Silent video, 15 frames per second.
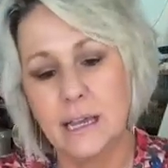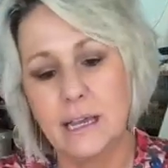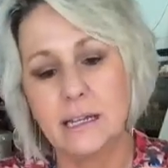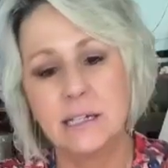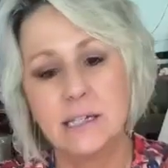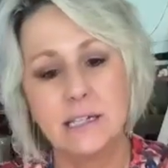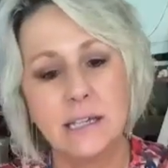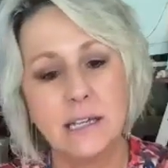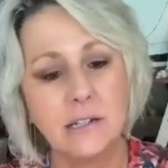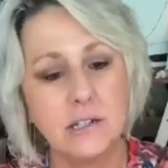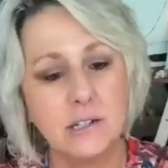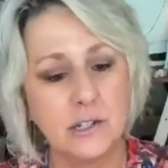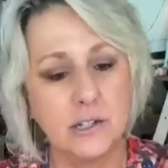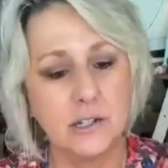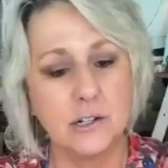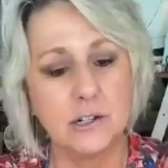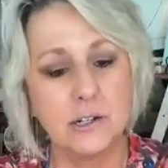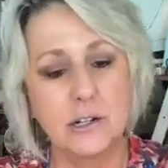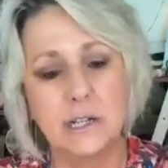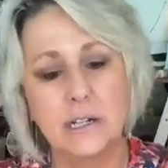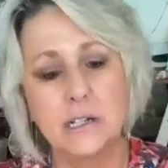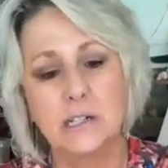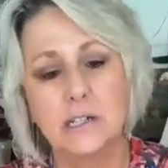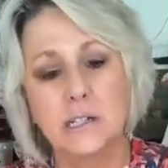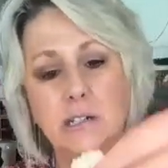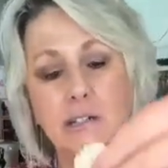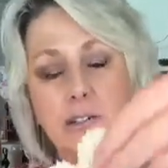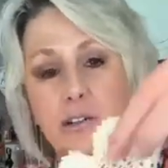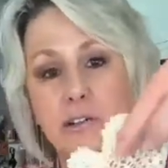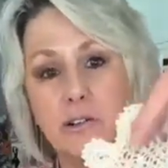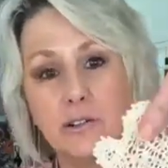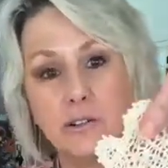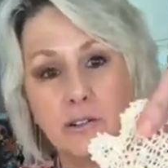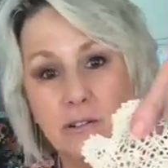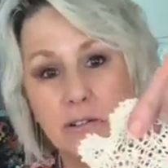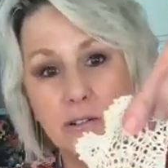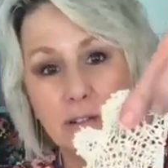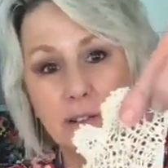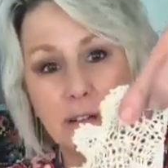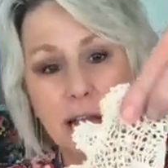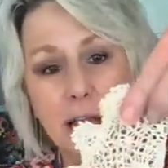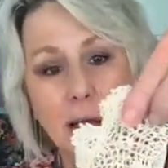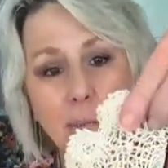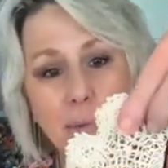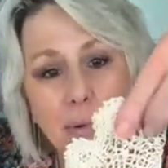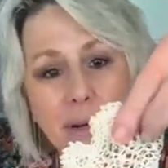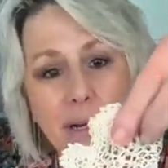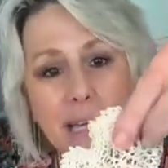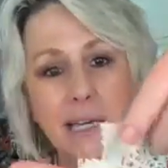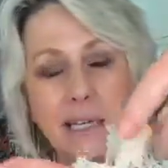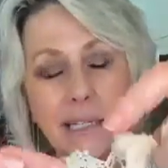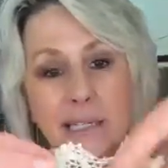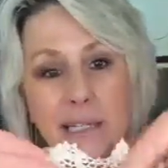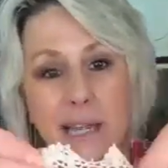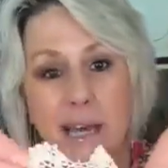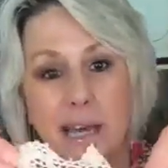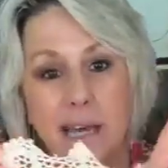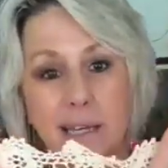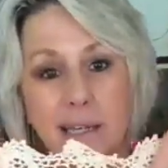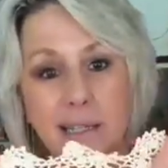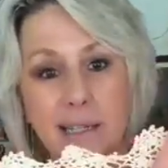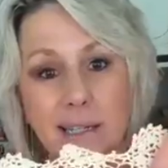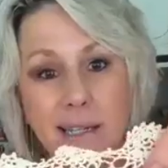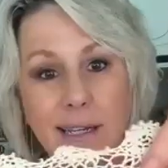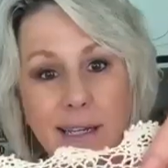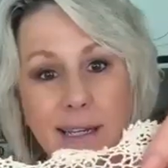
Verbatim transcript: in a signature in a junk journal. How pretty is that?